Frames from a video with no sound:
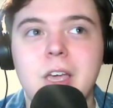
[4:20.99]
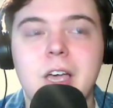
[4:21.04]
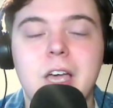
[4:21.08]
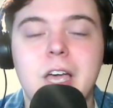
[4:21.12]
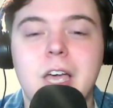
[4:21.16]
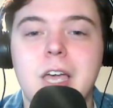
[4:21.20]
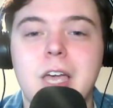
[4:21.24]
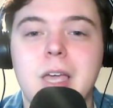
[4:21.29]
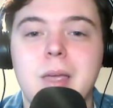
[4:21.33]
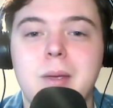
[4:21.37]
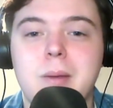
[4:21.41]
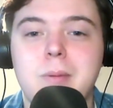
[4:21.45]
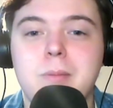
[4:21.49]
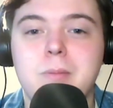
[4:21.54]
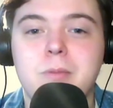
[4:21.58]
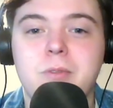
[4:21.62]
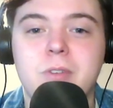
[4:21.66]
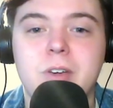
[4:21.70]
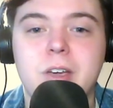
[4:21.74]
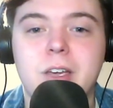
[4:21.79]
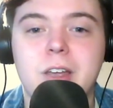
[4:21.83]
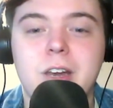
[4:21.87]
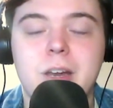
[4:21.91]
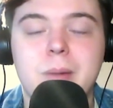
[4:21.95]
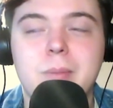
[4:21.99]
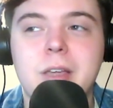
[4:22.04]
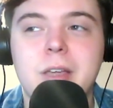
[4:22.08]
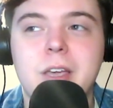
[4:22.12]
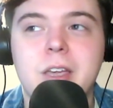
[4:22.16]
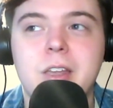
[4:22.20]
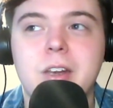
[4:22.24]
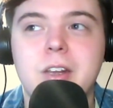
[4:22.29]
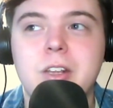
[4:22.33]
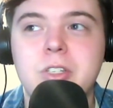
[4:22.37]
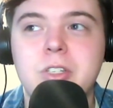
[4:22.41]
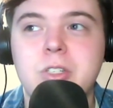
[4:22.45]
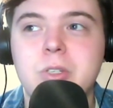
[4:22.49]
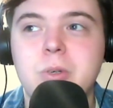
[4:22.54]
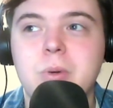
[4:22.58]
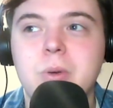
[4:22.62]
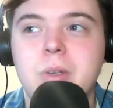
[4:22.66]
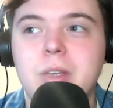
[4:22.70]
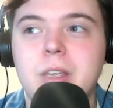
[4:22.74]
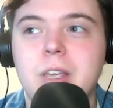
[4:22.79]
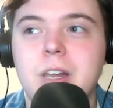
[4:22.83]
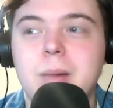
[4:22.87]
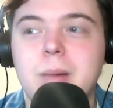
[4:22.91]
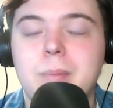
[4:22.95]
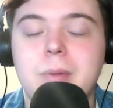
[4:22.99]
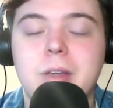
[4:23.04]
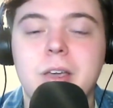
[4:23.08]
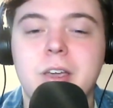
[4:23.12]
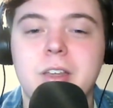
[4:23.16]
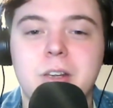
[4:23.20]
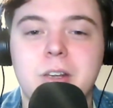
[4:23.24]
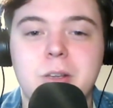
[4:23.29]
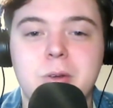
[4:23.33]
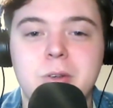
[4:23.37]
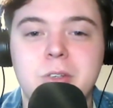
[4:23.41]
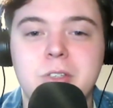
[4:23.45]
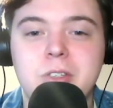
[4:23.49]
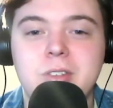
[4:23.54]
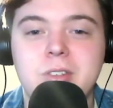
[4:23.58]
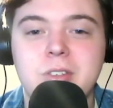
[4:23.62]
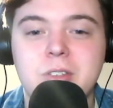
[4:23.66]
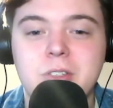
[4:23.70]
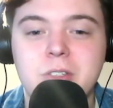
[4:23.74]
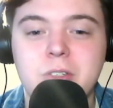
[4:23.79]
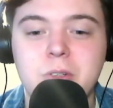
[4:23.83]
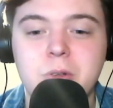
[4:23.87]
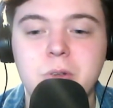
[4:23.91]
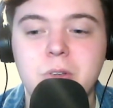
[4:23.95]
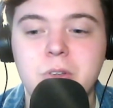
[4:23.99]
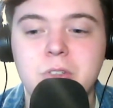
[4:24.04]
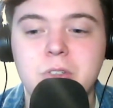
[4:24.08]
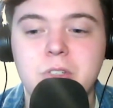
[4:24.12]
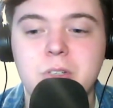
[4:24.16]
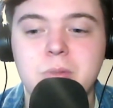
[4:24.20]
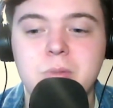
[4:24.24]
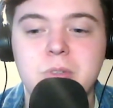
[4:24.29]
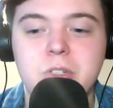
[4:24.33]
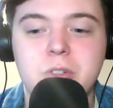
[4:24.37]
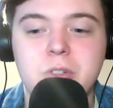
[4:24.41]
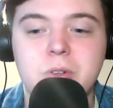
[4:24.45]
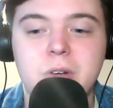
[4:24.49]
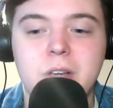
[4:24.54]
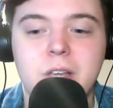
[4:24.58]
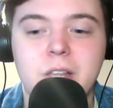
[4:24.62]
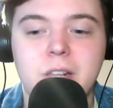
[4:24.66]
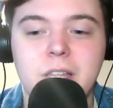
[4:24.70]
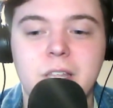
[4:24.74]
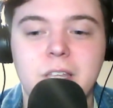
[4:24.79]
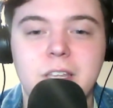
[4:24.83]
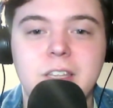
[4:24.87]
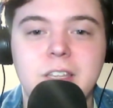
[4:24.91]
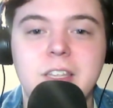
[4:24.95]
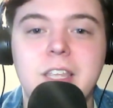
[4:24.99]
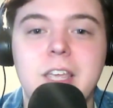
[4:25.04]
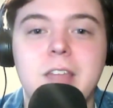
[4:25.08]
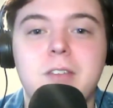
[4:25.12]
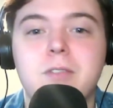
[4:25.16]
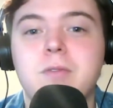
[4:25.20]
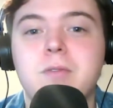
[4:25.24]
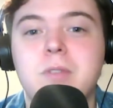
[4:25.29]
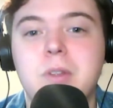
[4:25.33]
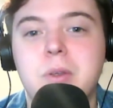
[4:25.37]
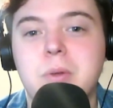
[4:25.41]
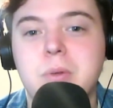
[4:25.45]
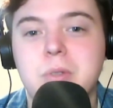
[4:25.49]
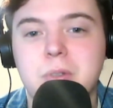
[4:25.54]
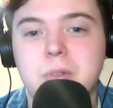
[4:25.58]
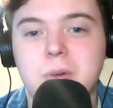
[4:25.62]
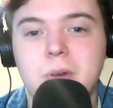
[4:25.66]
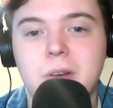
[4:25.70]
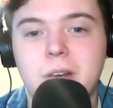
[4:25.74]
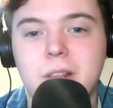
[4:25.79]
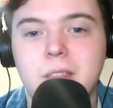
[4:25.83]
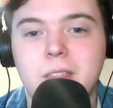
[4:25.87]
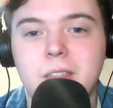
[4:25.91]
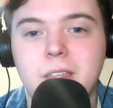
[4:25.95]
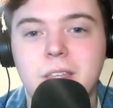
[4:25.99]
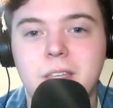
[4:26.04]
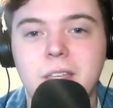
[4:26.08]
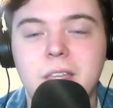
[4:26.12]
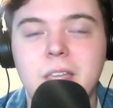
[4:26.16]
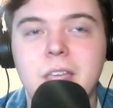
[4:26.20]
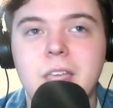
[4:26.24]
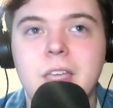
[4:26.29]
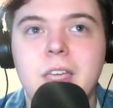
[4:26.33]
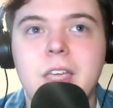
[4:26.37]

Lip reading: I'm fine. I'm not going to do it, and I'm not going to do YouTube to try and like get views or anything.